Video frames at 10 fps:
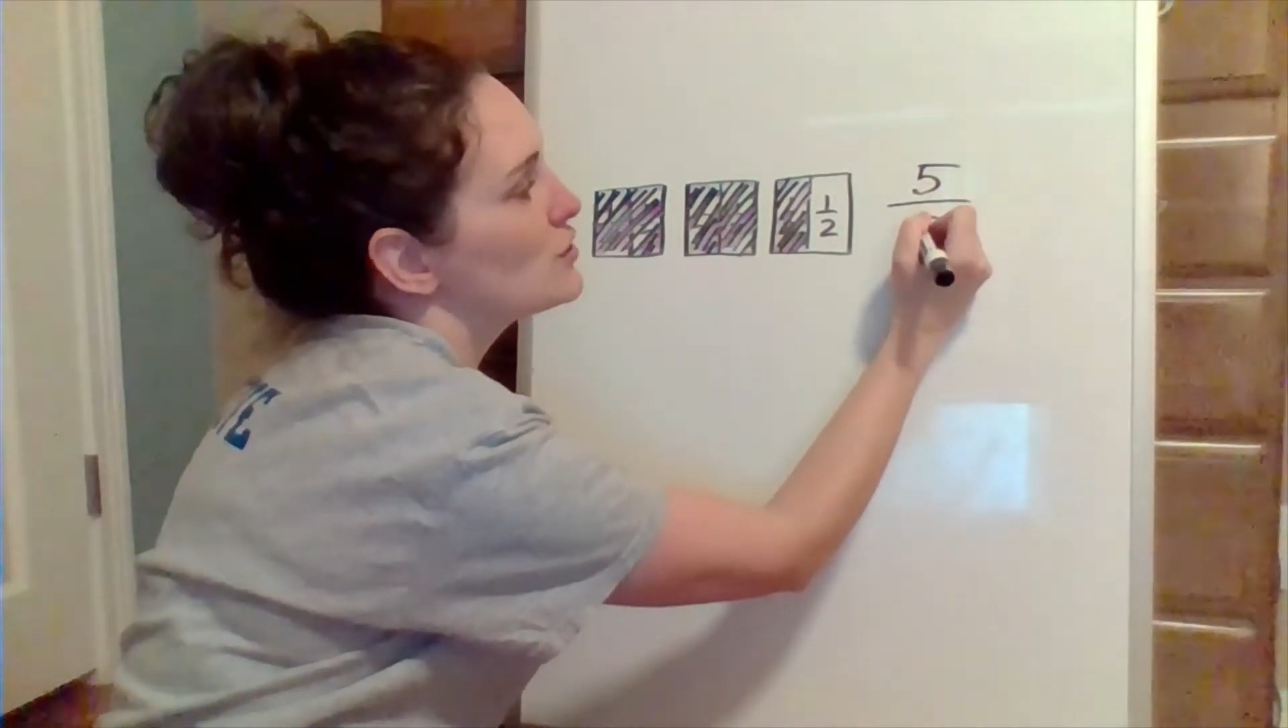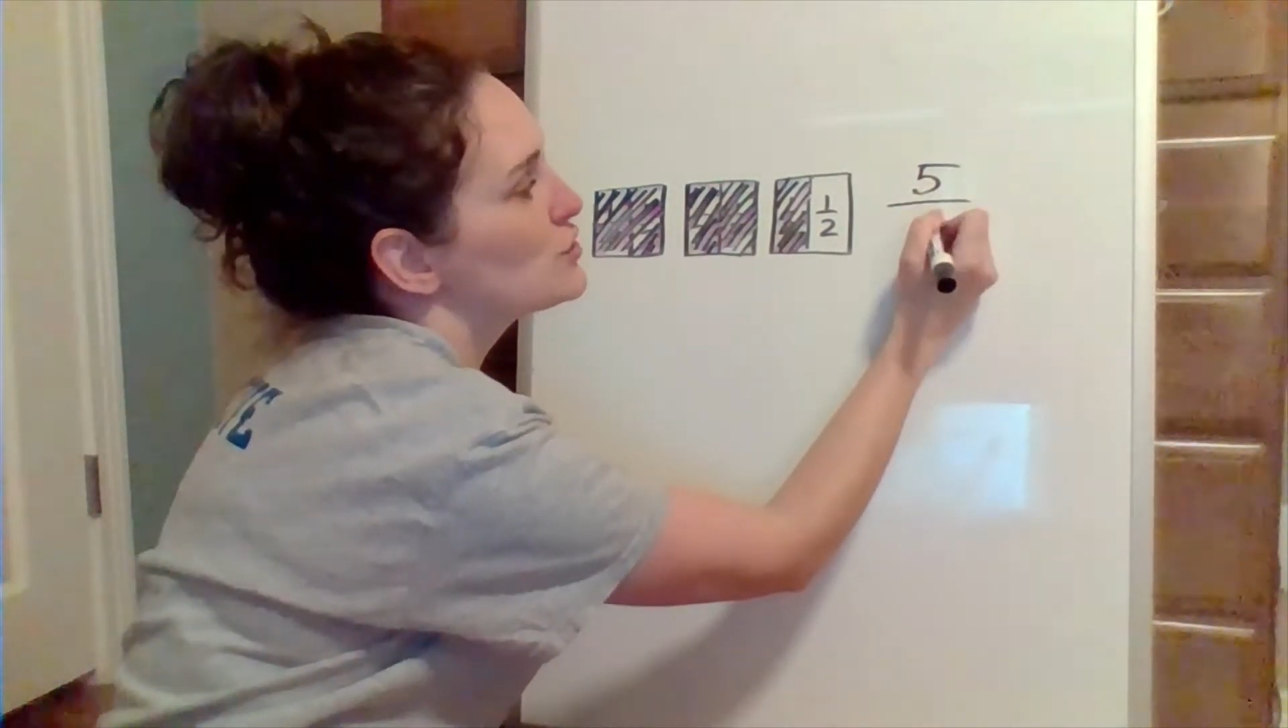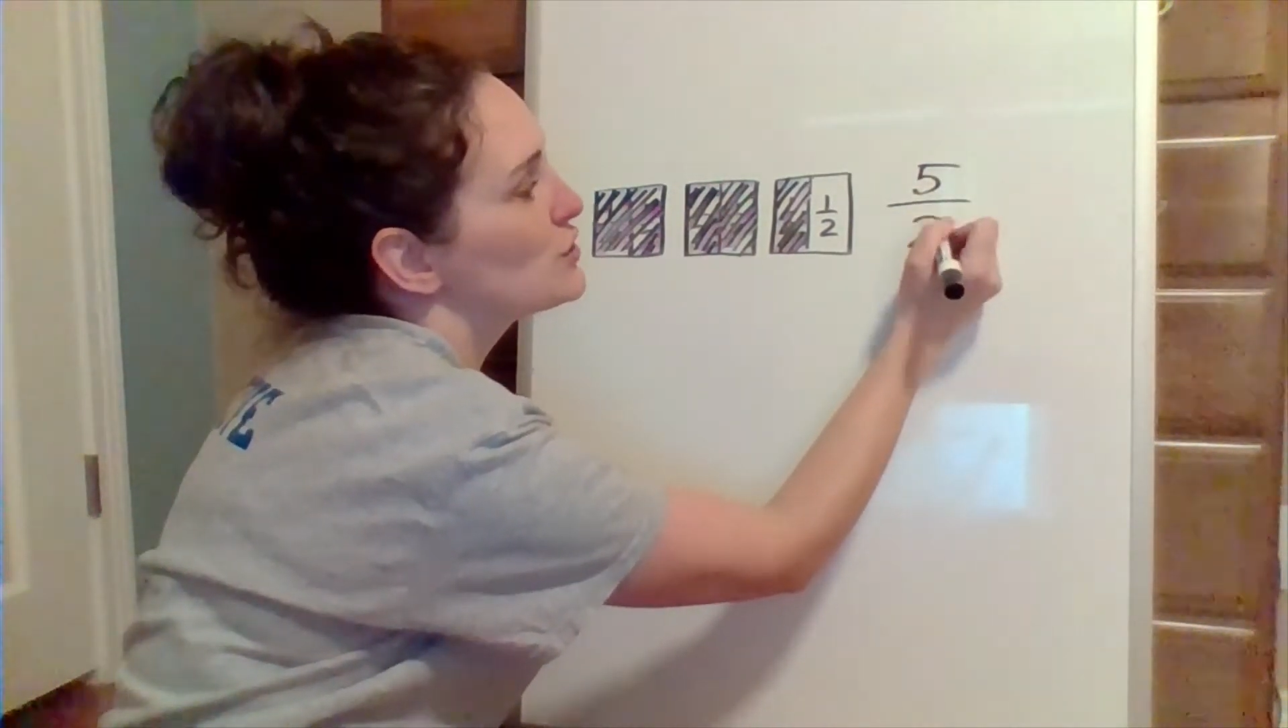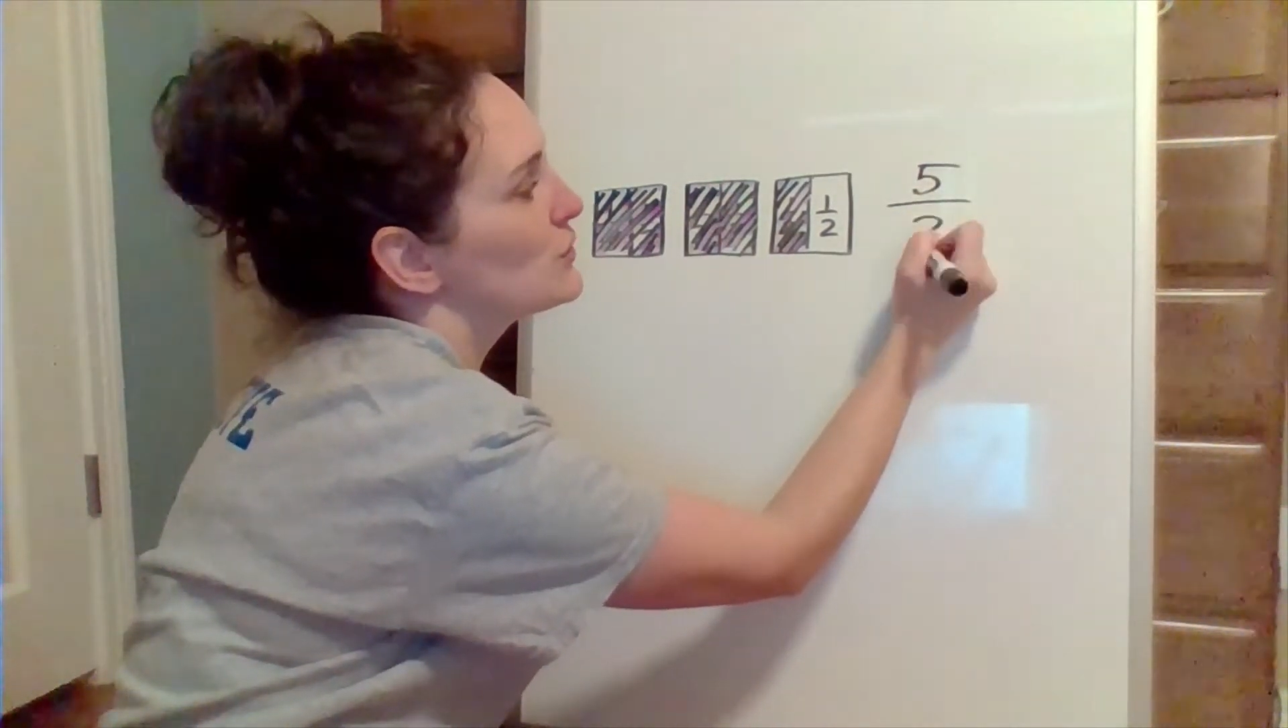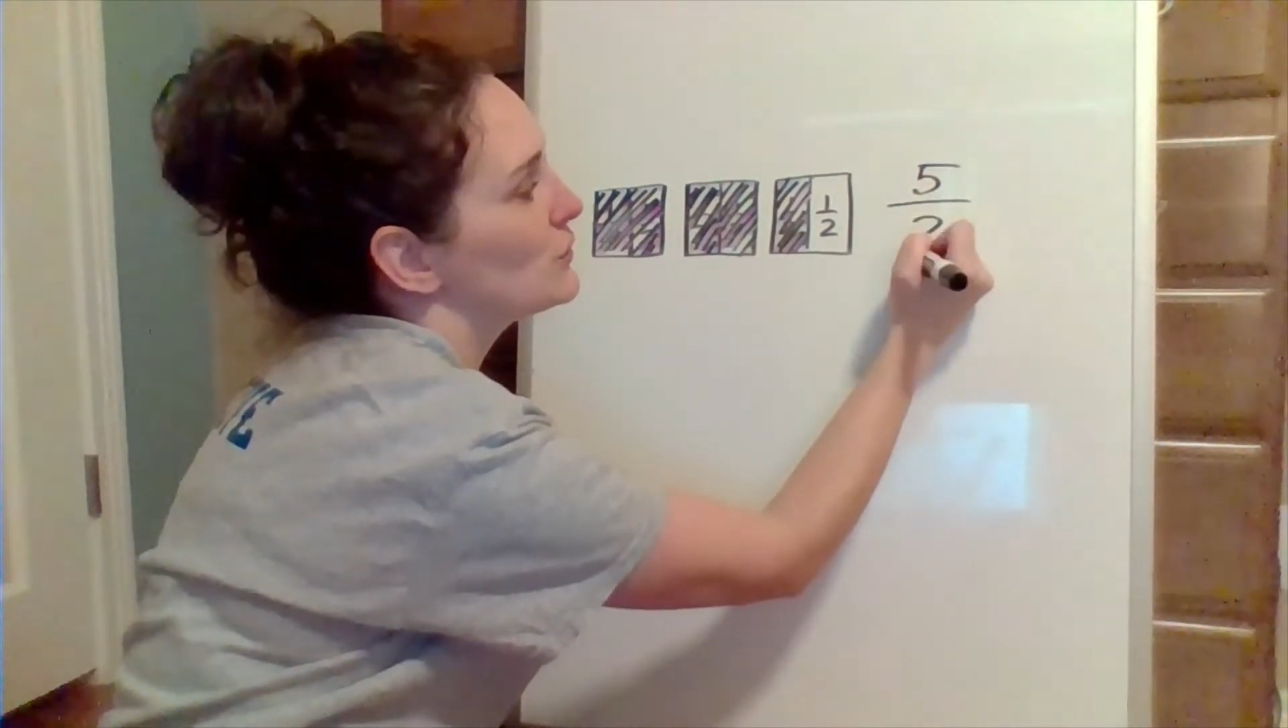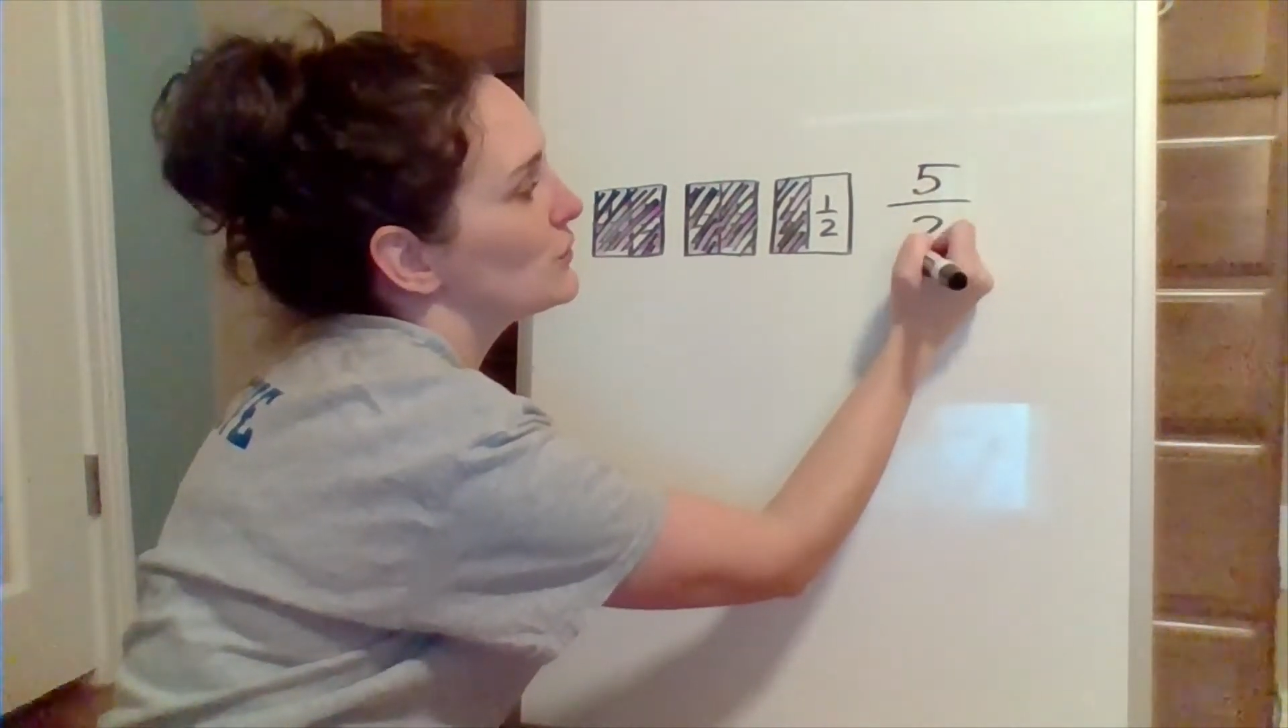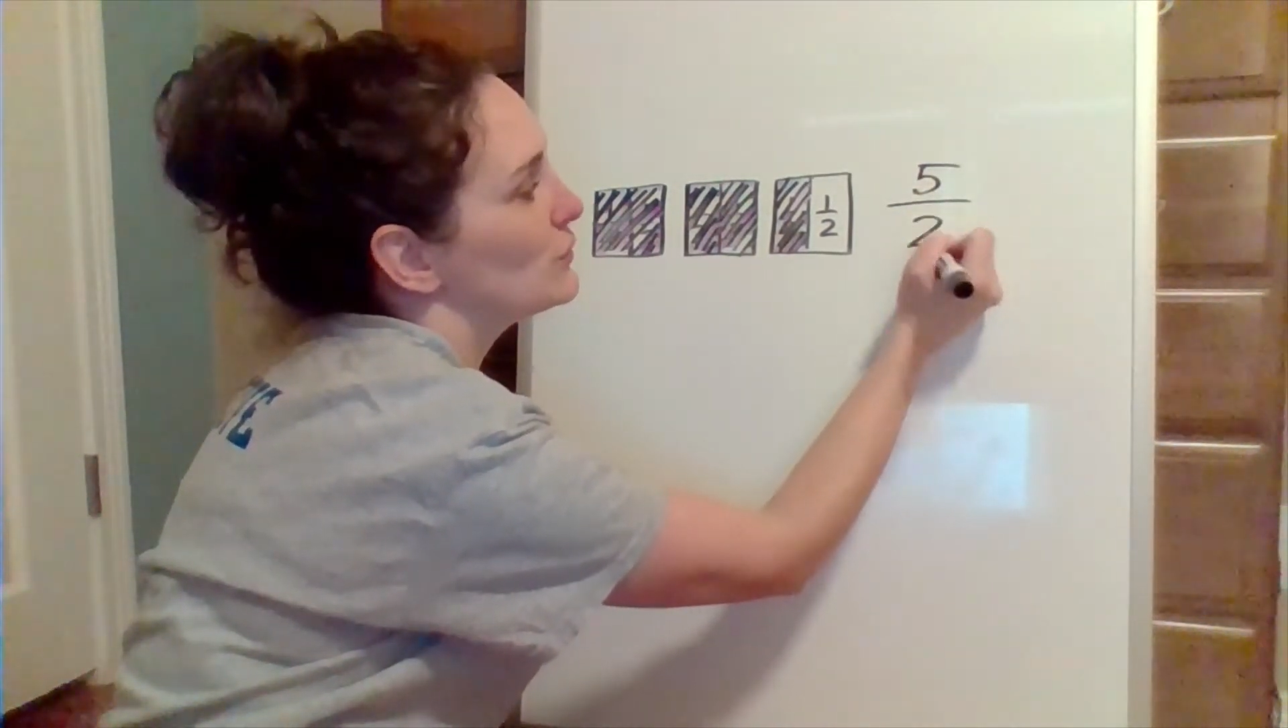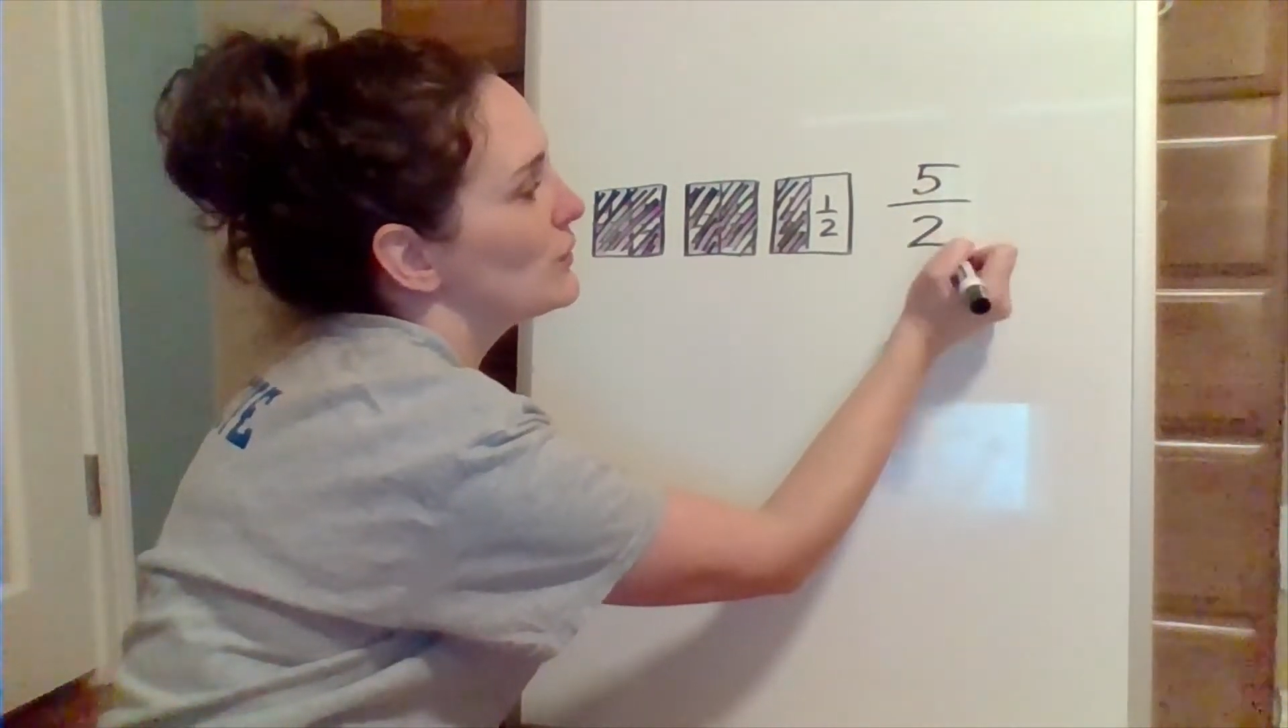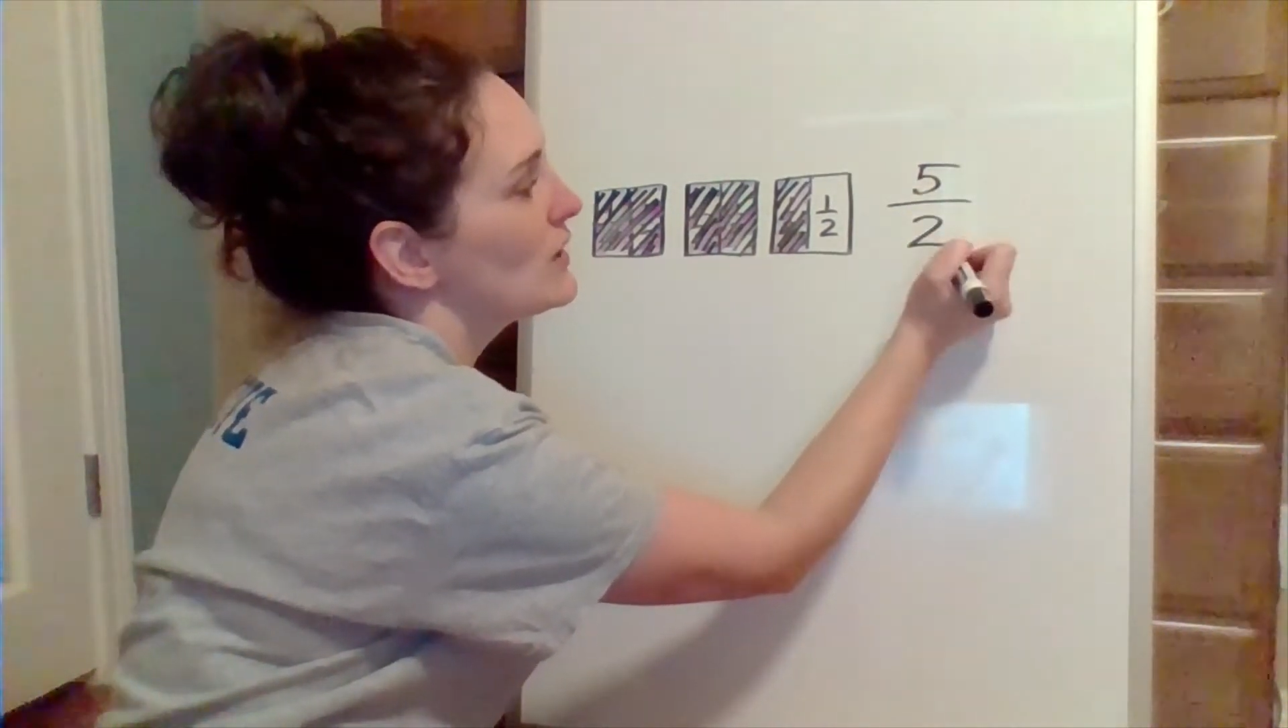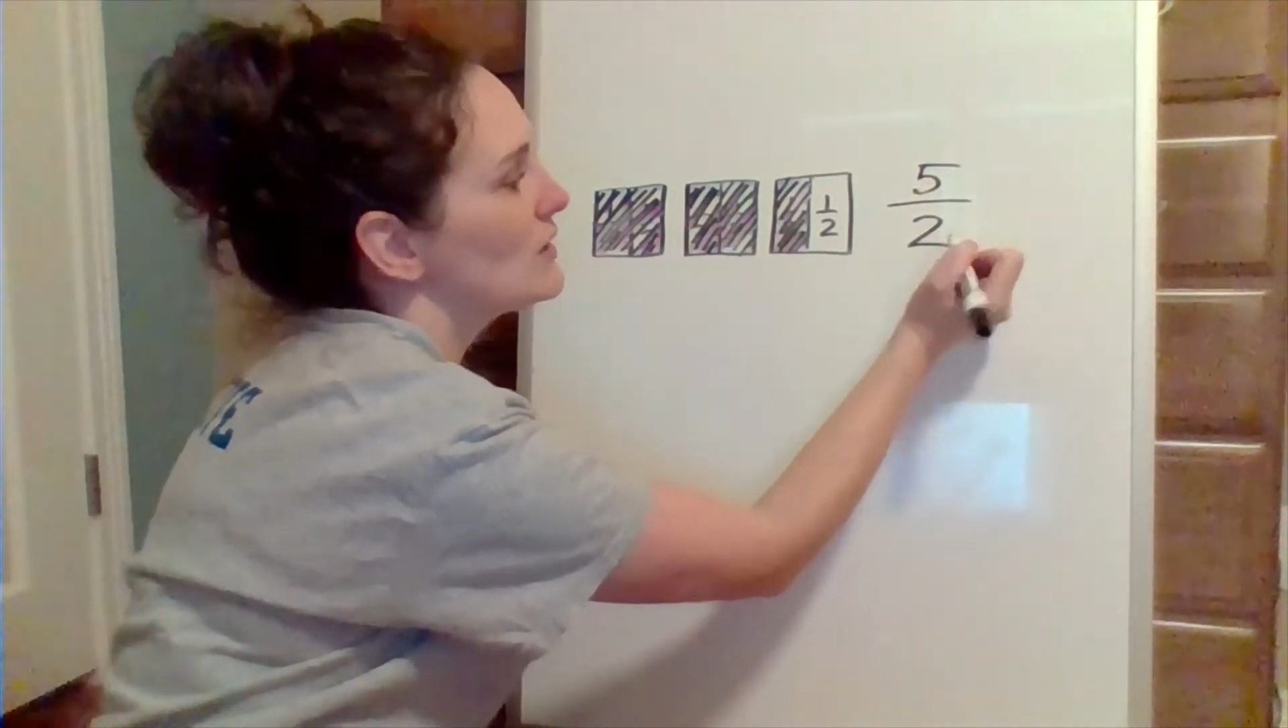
2